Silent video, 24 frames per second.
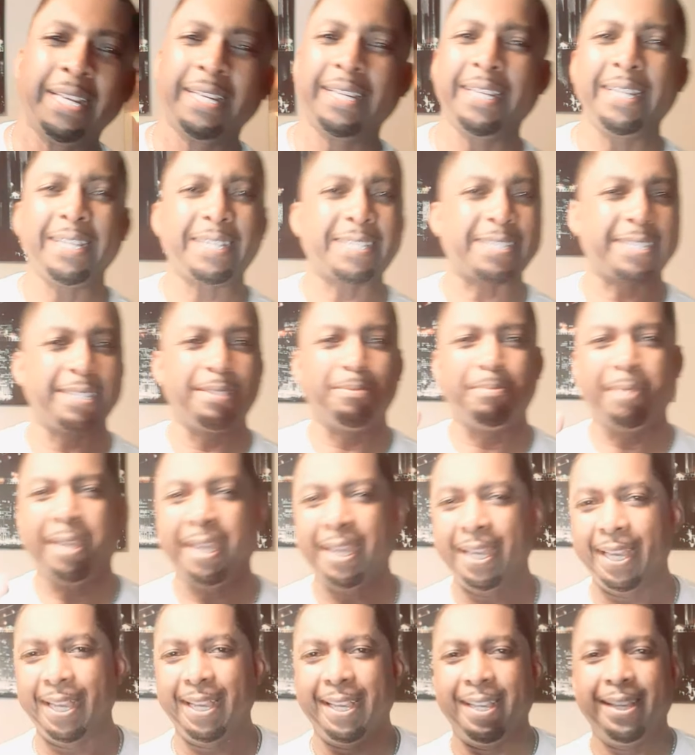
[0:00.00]
Listen,
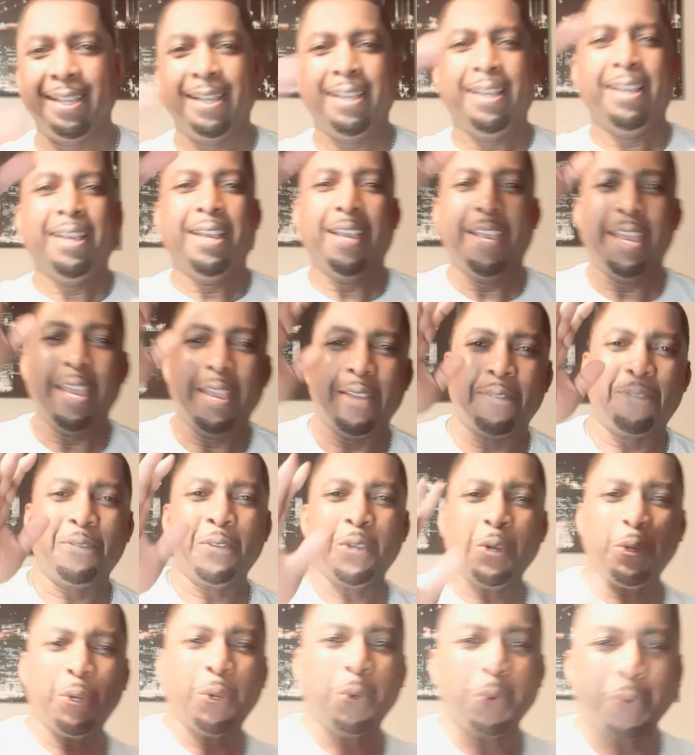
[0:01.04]
man, if
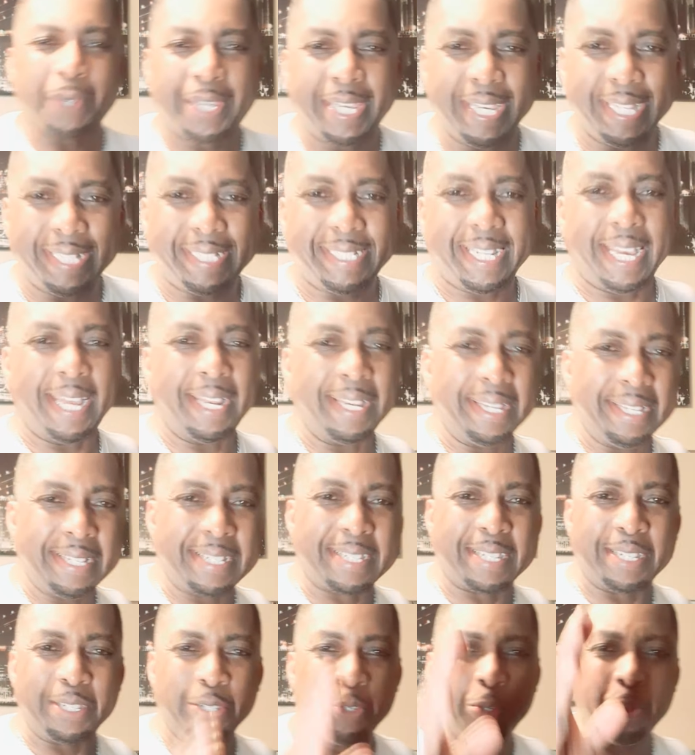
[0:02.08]
you don't get that,
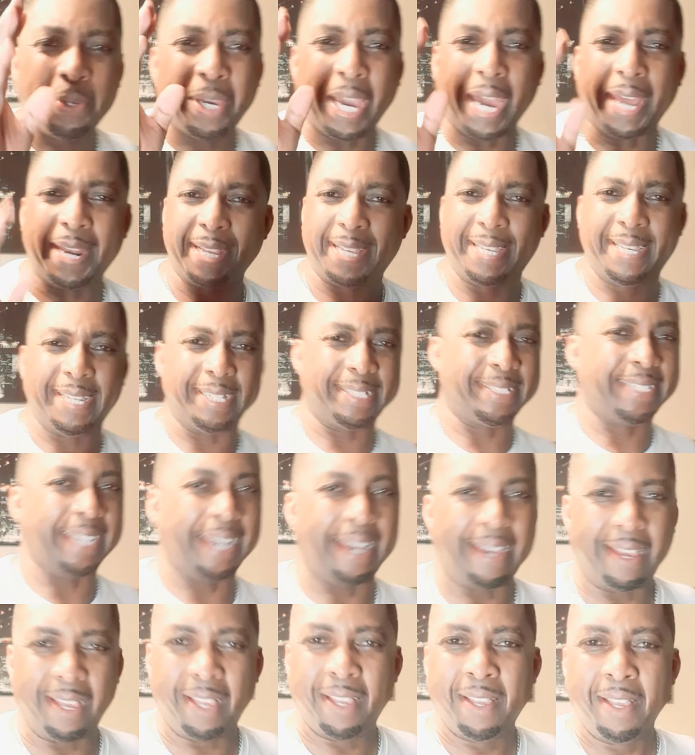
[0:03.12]
listen, you got to get
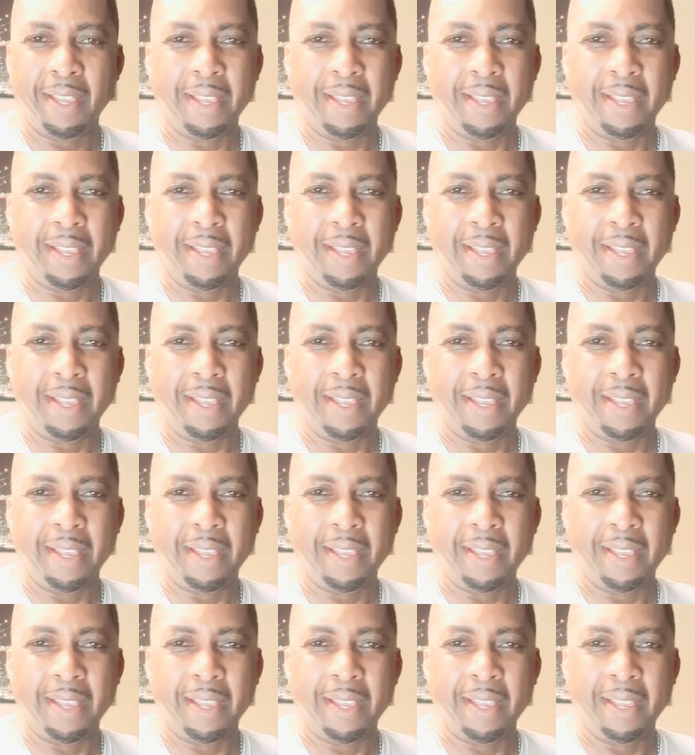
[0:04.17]
that.